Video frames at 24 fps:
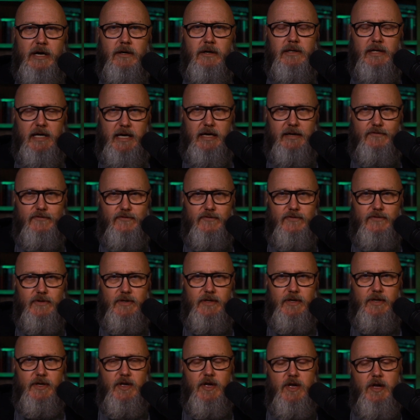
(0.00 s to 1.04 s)
life.
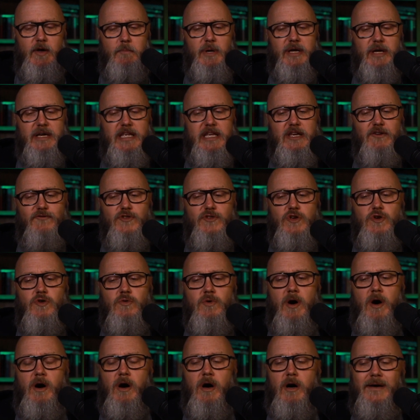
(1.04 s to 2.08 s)
But if
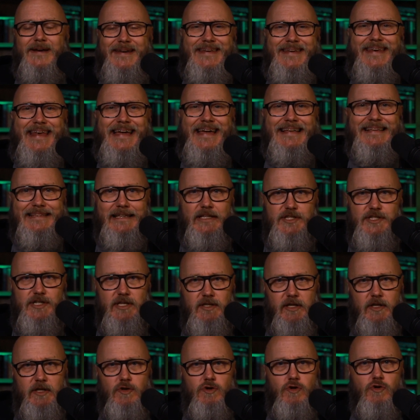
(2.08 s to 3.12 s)
you are
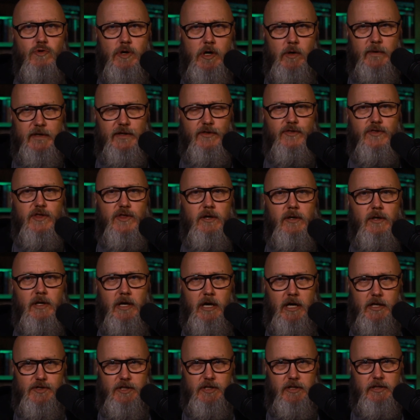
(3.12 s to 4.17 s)
negligent in growing
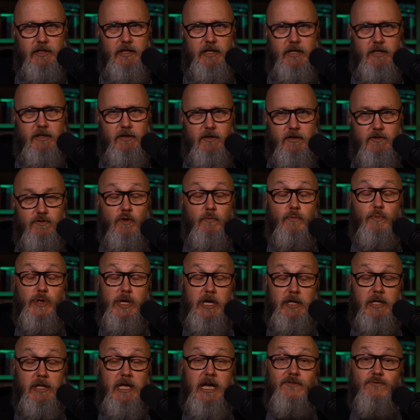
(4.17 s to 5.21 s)
theologically, your
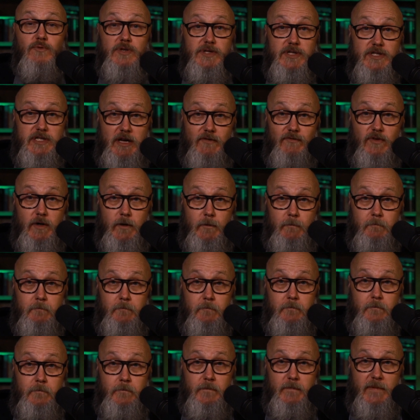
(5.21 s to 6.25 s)
prayer life will suffer.
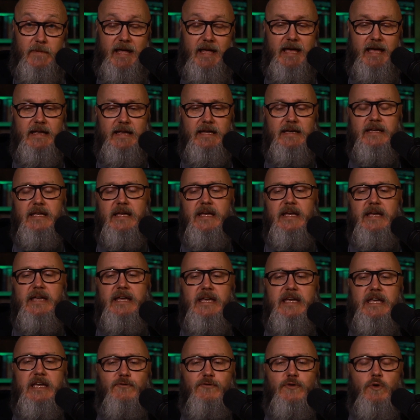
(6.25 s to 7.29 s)
And
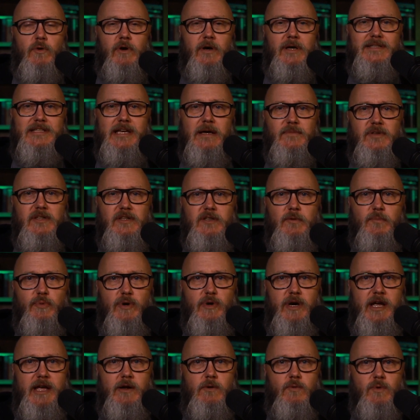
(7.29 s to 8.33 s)
if you are attempting to
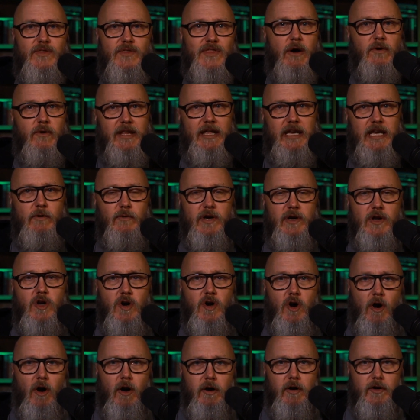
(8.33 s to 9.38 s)
pray without any
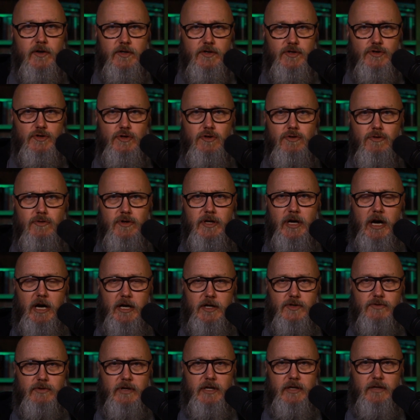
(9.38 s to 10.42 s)
regard to
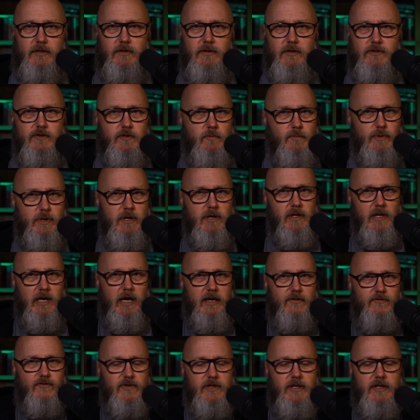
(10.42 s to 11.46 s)
doctrine, your prayer
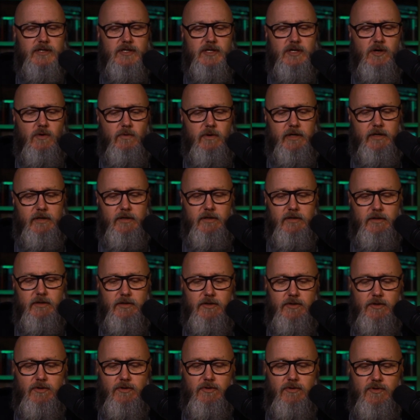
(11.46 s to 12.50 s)
life is going
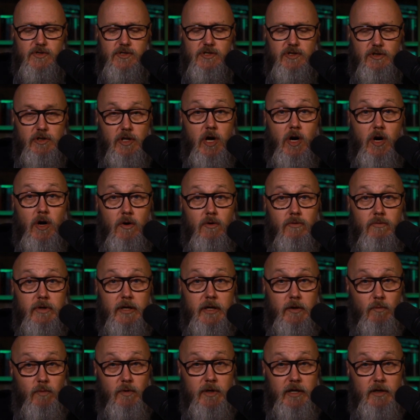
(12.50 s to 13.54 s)
to slow.
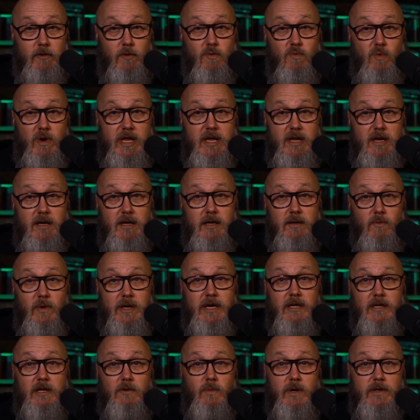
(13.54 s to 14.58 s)
It'll
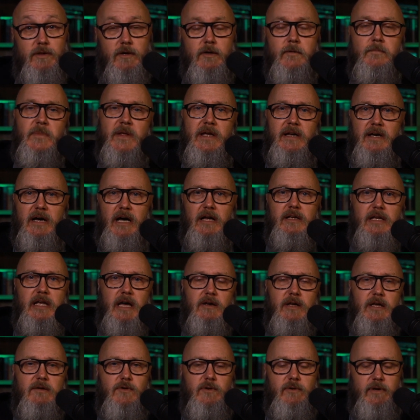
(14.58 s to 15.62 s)
weaken and wither. I'll
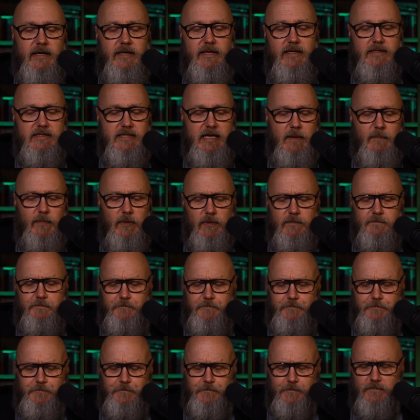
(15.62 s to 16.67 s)
give you an example.
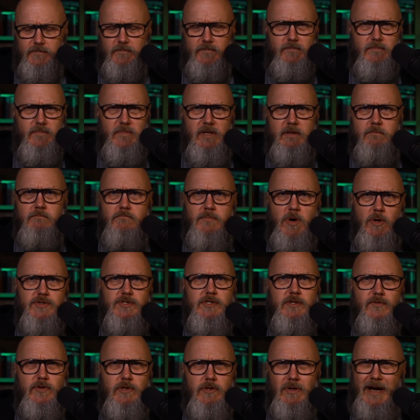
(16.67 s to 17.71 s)

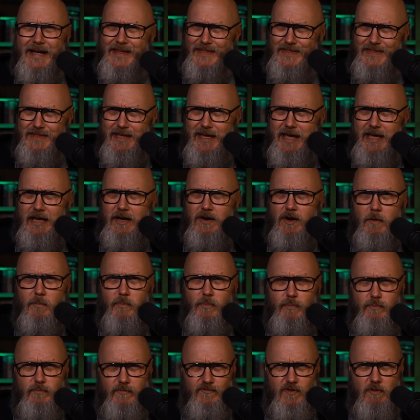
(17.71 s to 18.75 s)
Most of you, I think, are
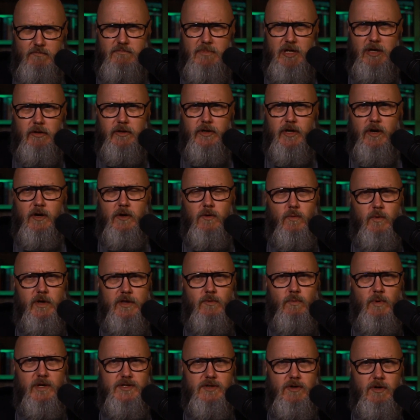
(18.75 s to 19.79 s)
familiar
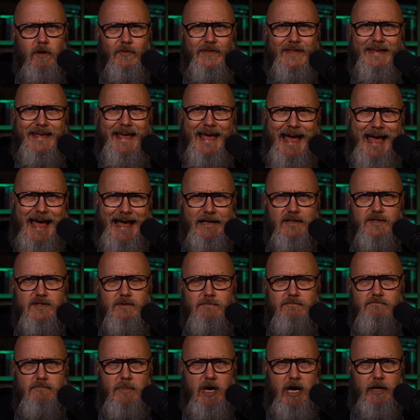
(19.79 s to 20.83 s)
with what's called the
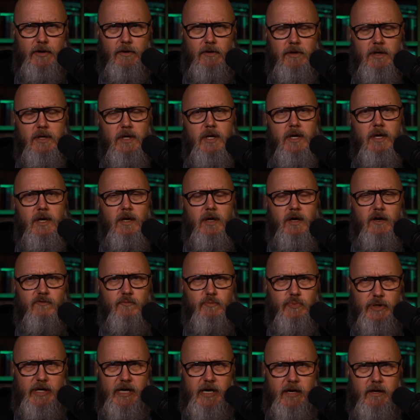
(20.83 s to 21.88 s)
Acts model of
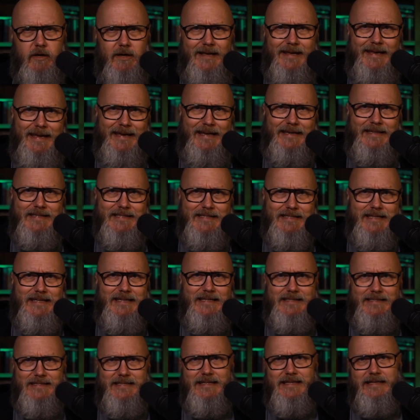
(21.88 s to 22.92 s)
prayer,
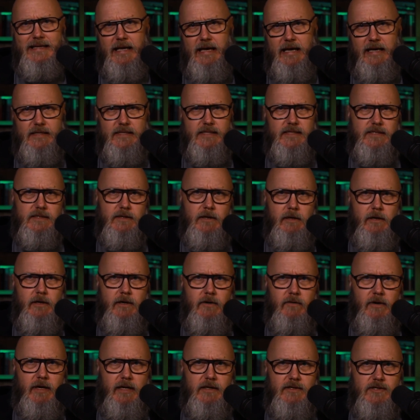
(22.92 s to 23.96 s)
ACTS,
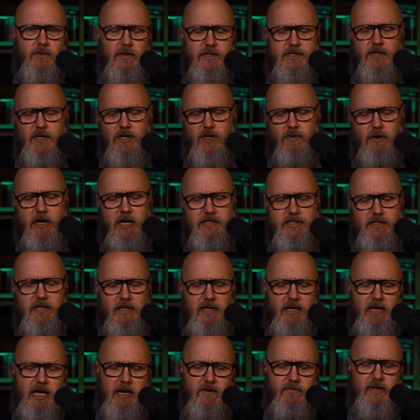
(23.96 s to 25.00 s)
right? So it's an
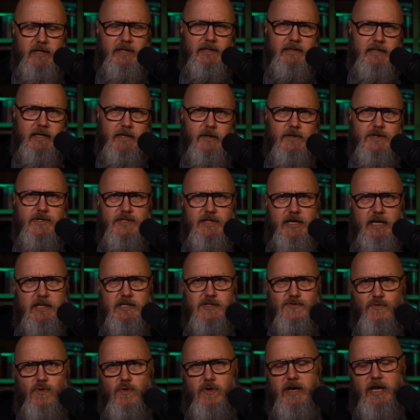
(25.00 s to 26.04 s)
acrostic. Every letter
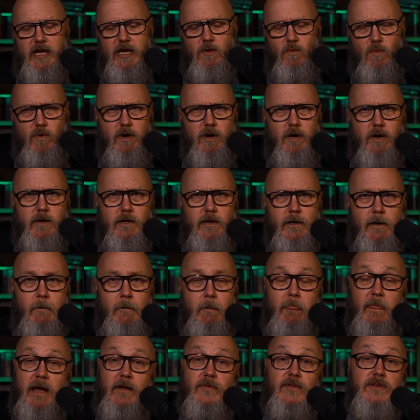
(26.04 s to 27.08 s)
stands for a word.
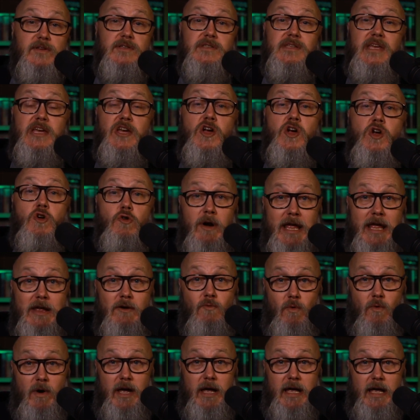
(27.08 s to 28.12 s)
And this is a great
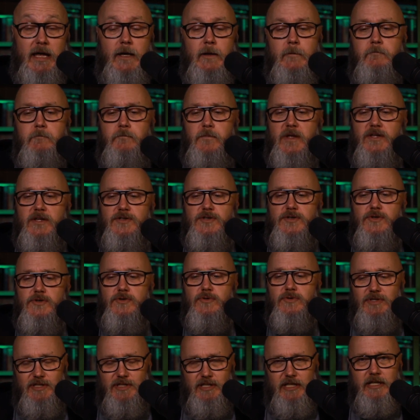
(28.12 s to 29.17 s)
way
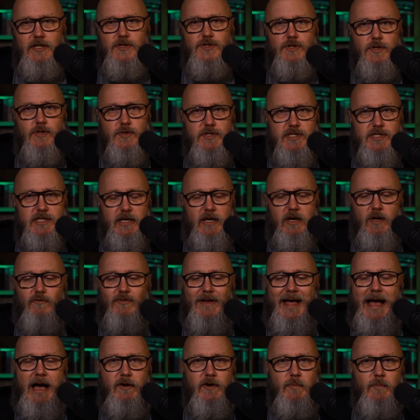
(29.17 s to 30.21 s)
to teach yourself
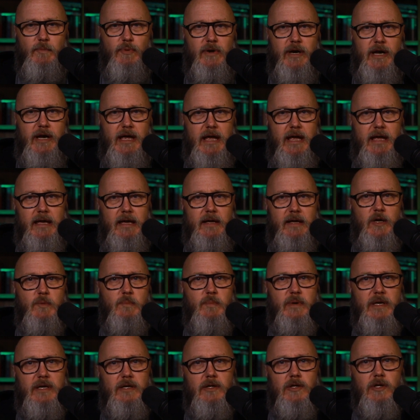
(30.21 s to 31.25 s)
how to pray in a
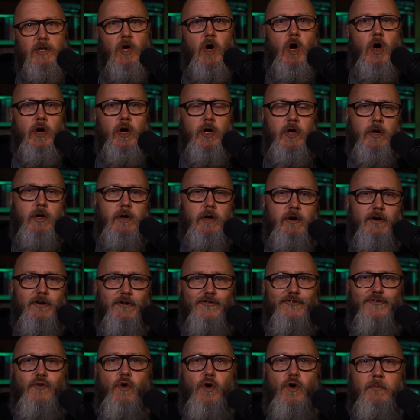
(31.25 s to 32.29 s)
bit longer
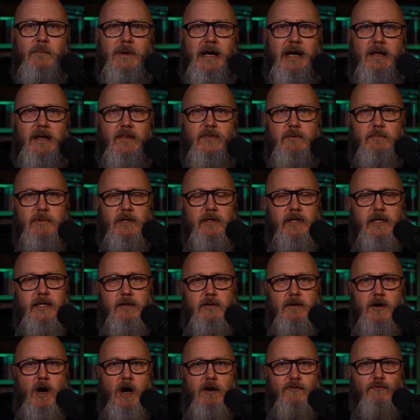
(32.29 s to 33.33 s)
format than really
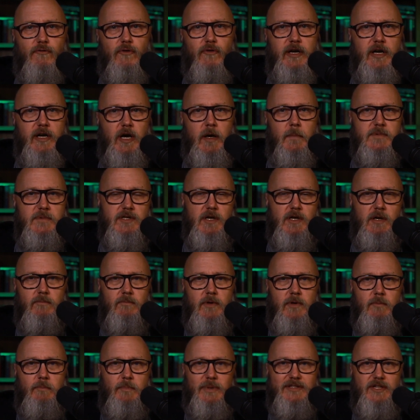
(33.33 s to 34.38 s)
offering up
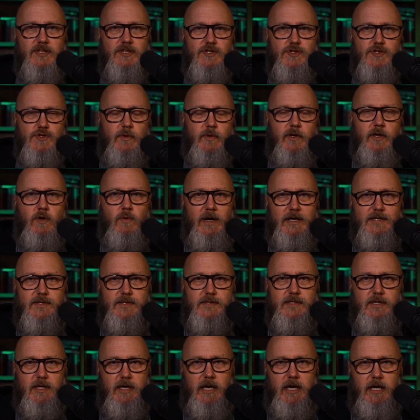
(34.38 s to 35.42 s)
some petitions or
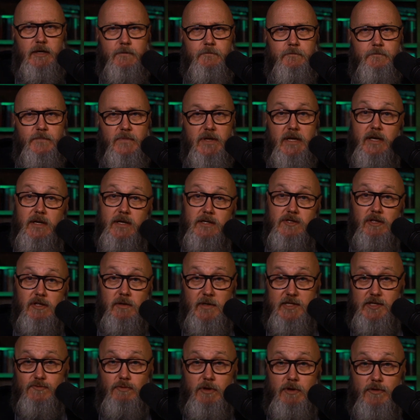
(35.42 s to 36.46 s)
requests to God. So let
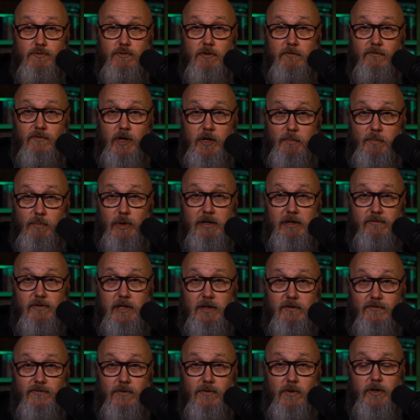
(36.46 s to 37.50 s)
me just run through it very
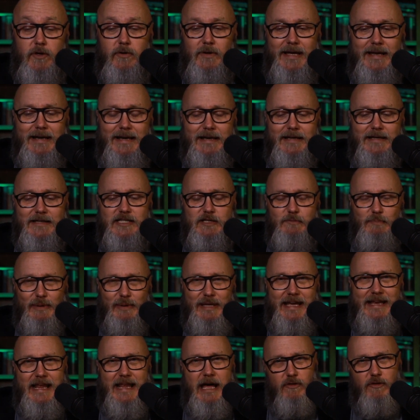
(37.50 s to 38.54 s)
briefly for you and
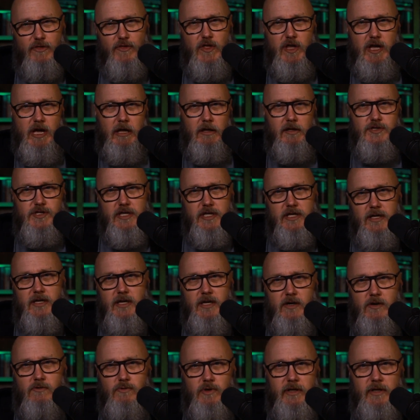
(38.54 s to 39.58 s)
explain how theology
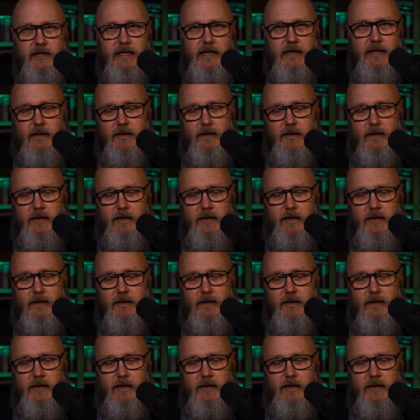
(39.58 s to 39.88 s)
really